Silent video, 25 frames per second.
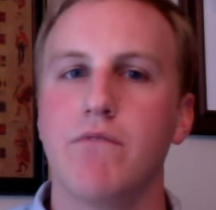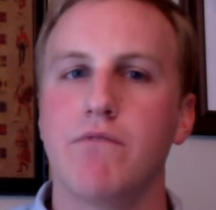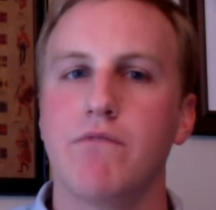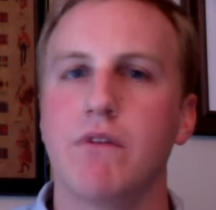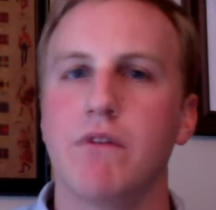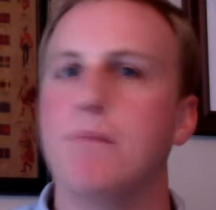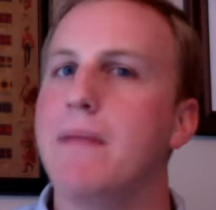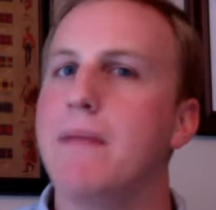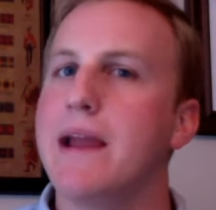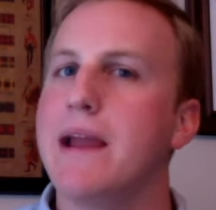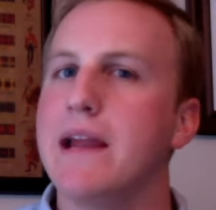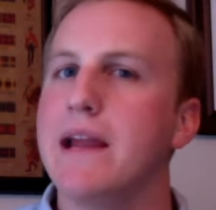
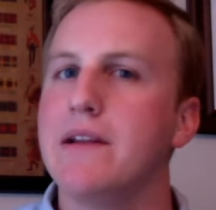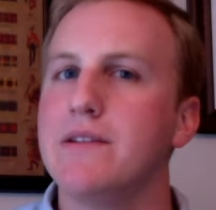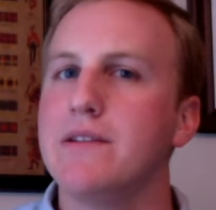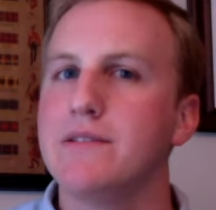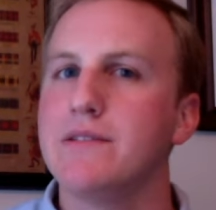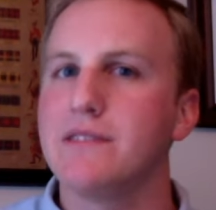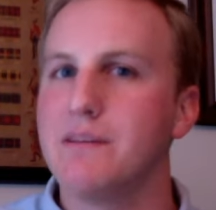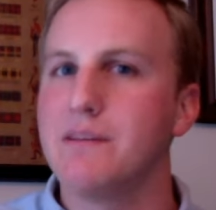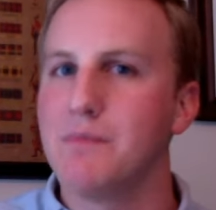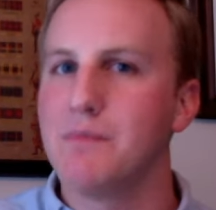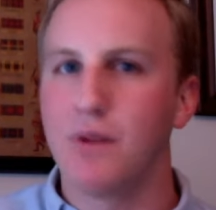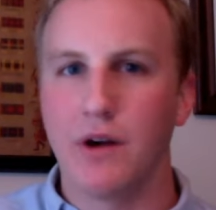remained
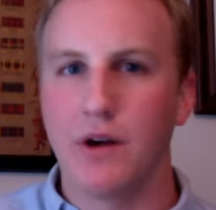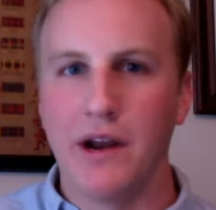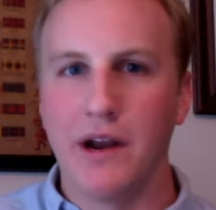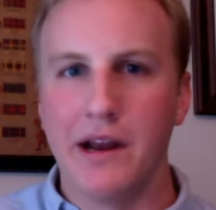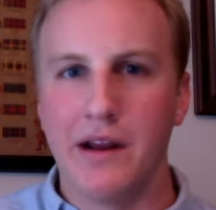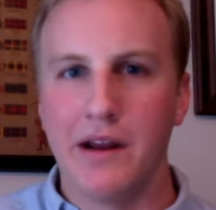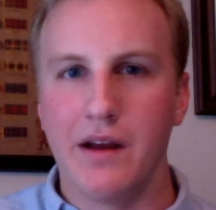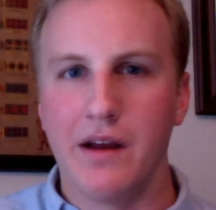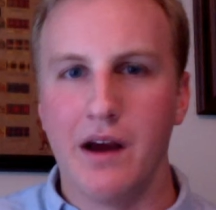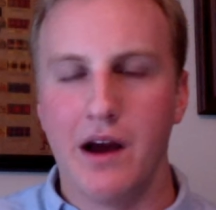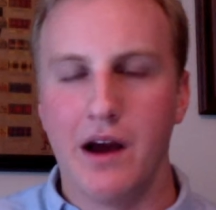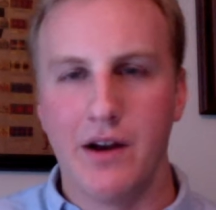
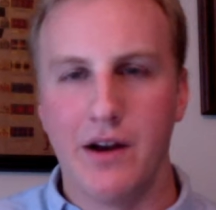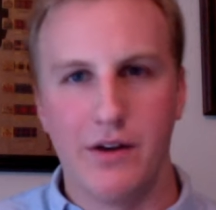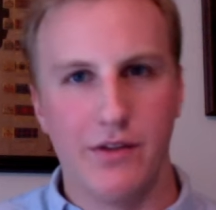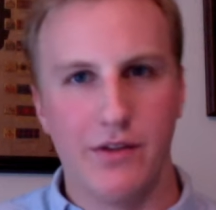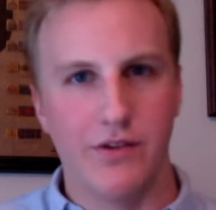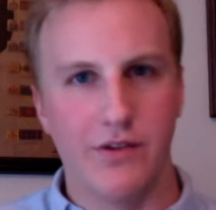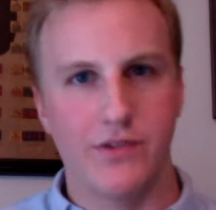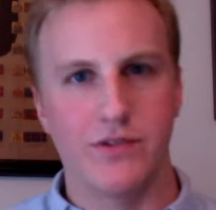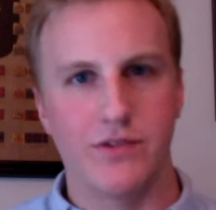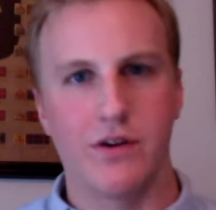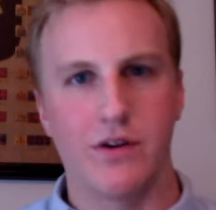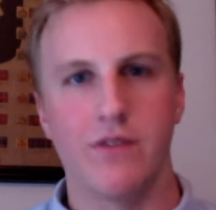simmering under
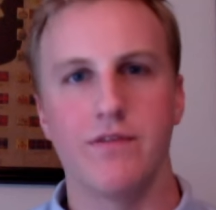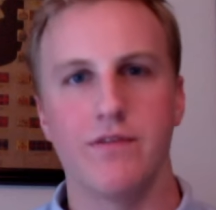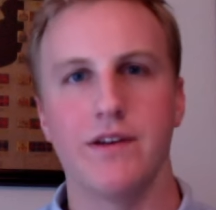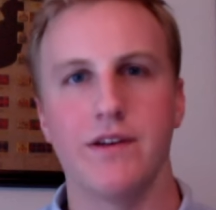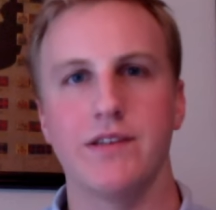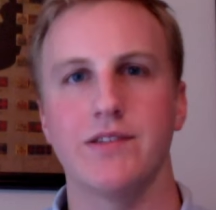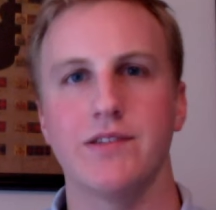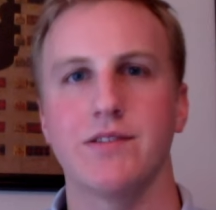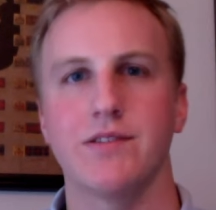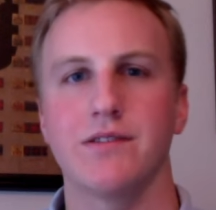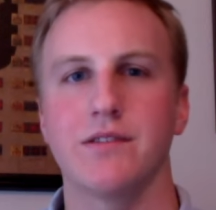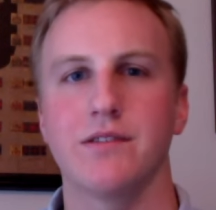the
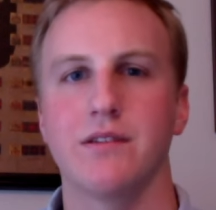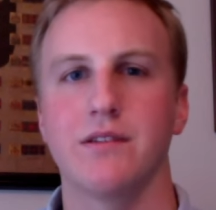surface.